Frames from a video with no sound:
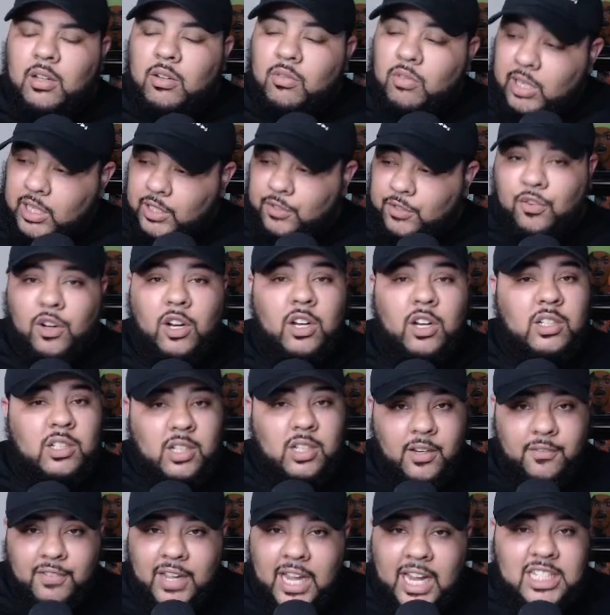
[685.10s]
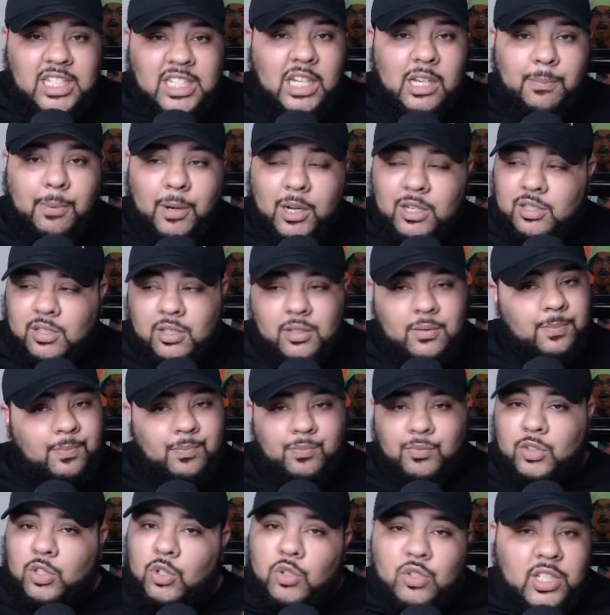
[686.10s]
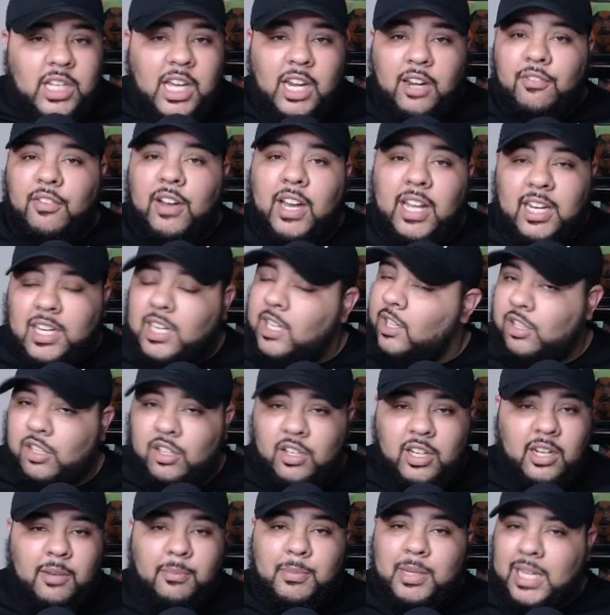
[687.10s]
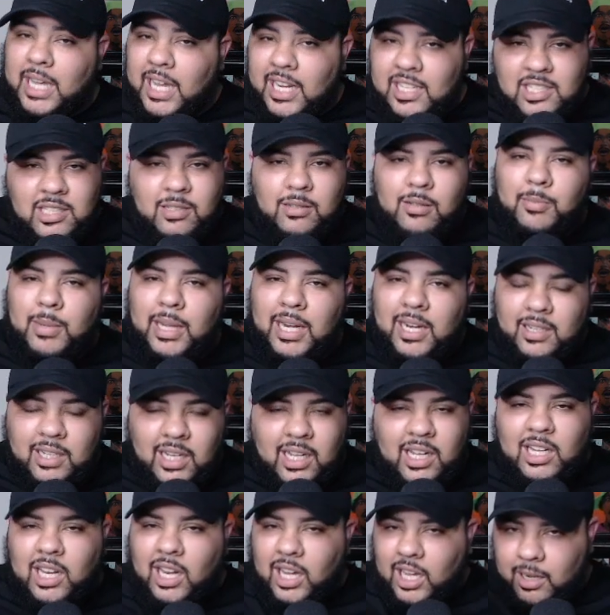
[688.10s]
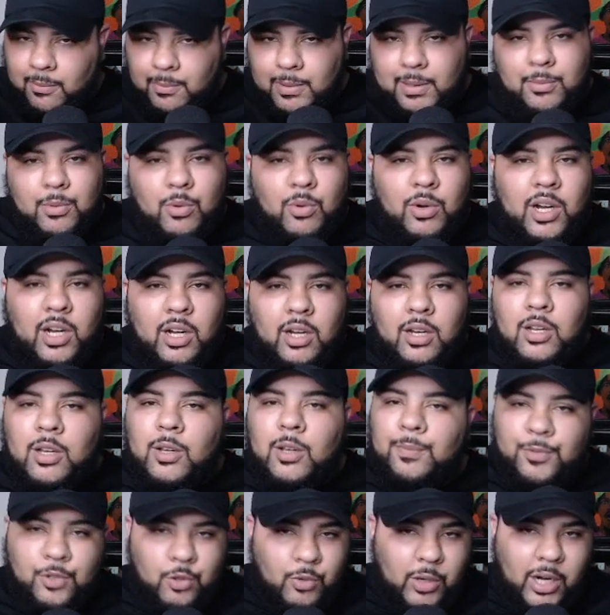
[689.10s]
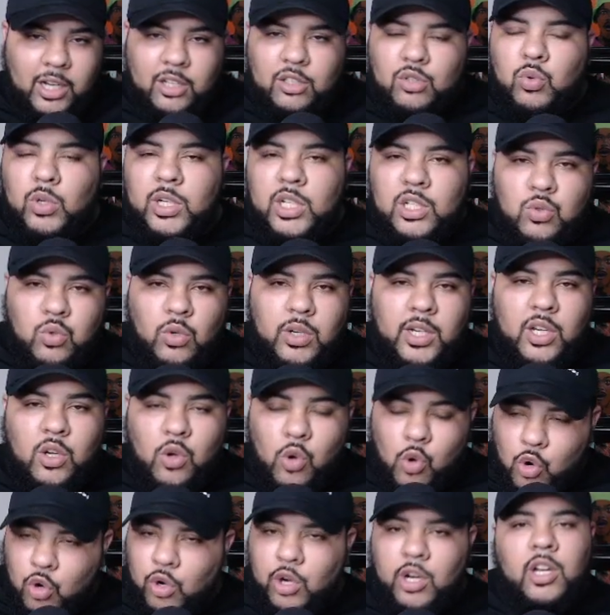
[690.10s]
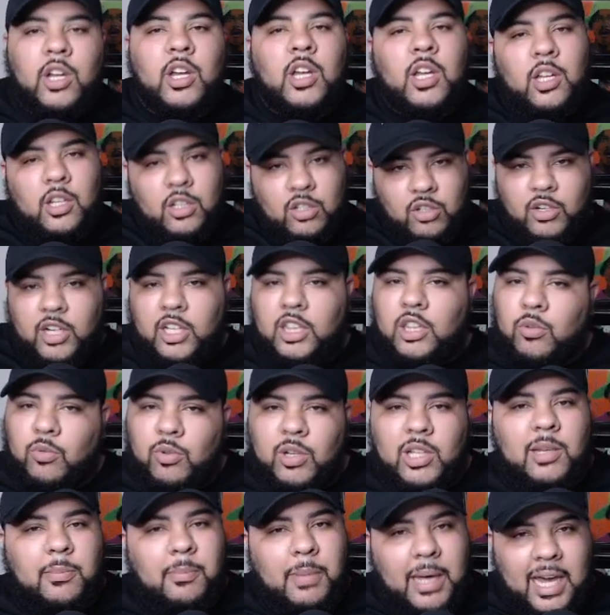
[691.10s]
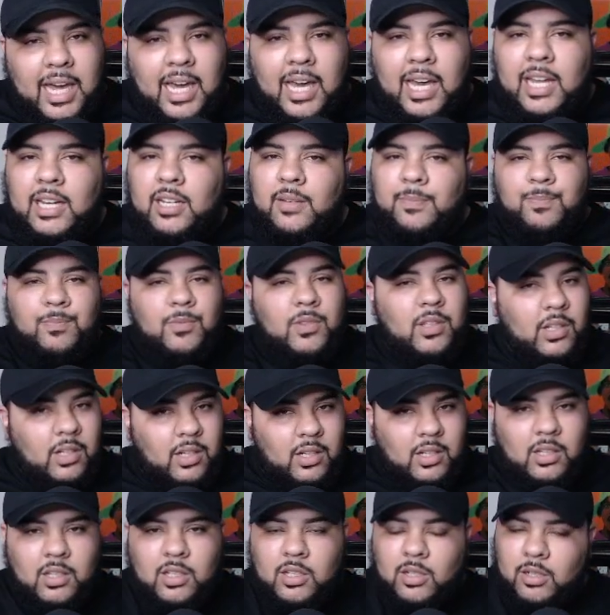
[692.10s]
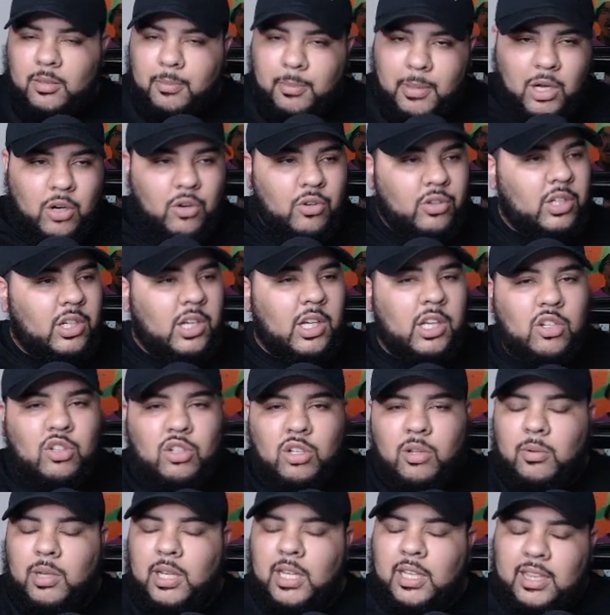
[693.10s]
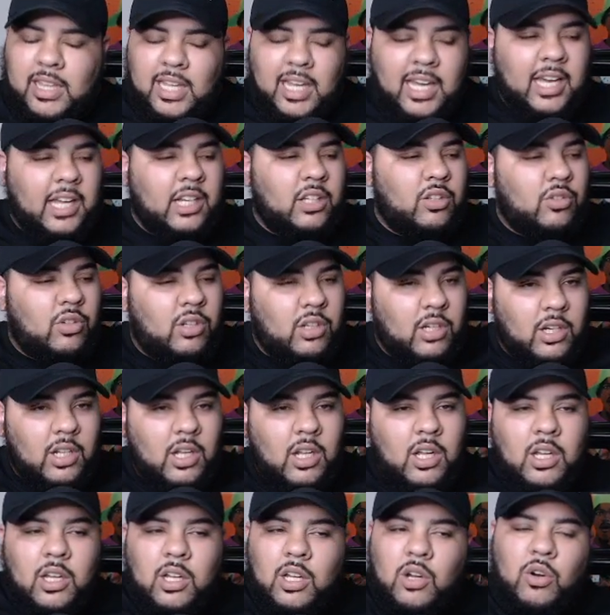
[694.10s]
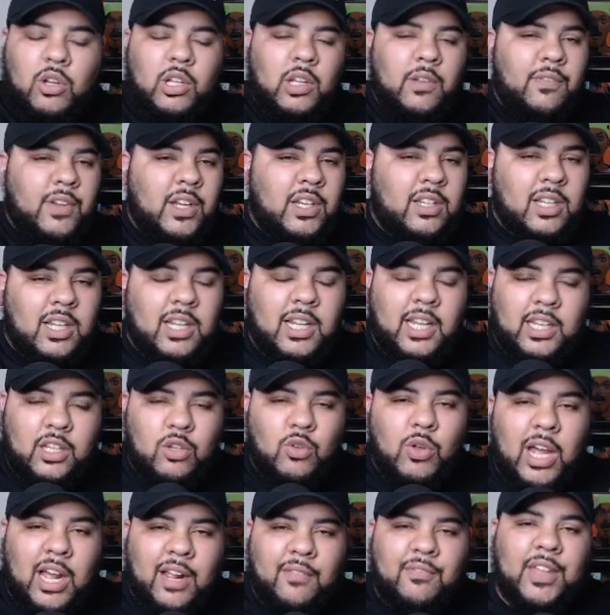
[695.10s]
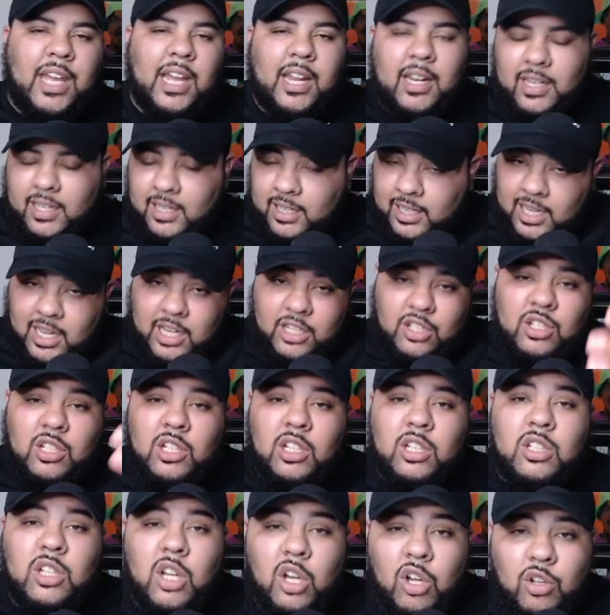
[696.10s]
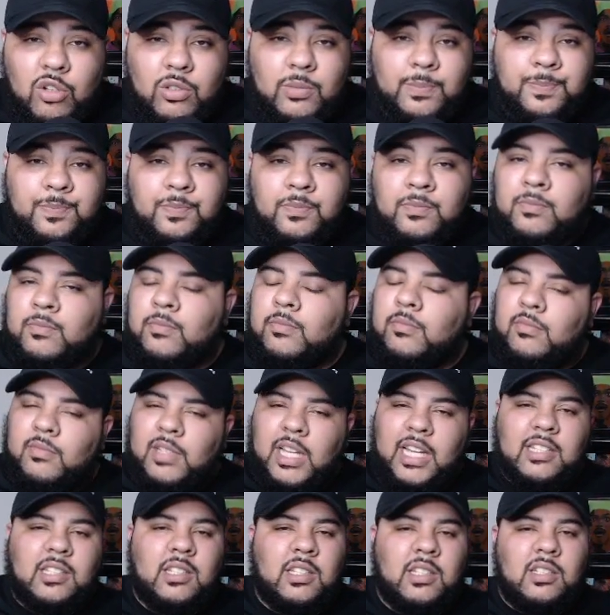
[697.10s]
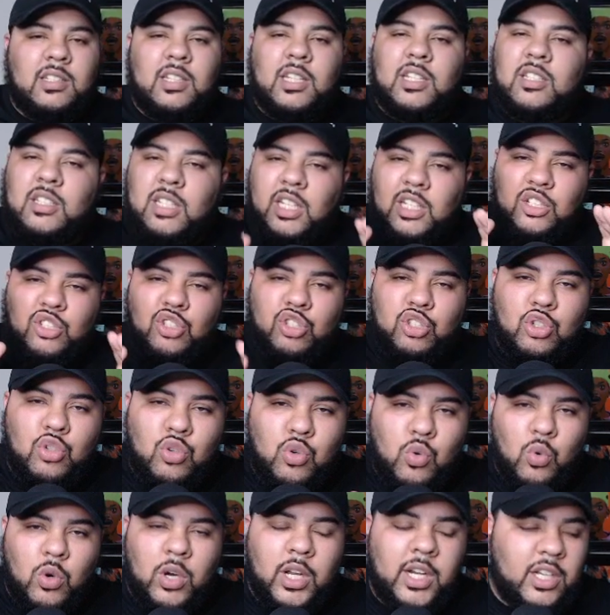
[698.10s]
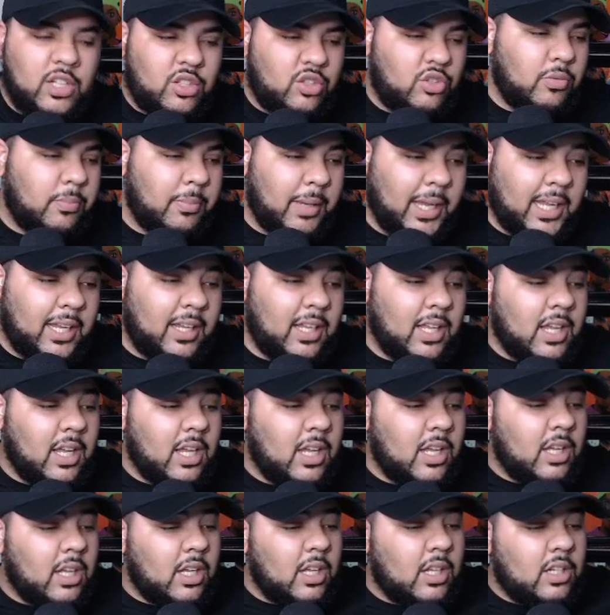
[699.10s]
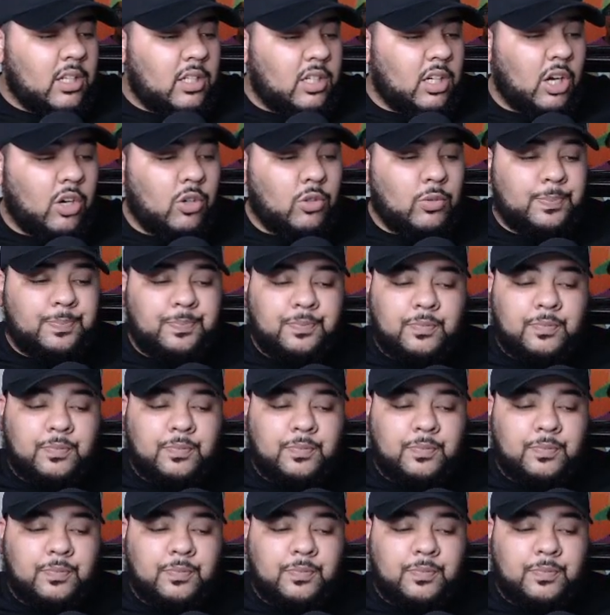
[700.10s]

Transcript: As far as unvaccinated person, you just got to fight it. Either you're going to be asymptomatic, like a lot of people were throughout 2020, or you'll get the really bad, the, the pneumonia. You can get that. You can go on the ventilator. Like you have that. And as an adult, that's the decision that you wanted to make. So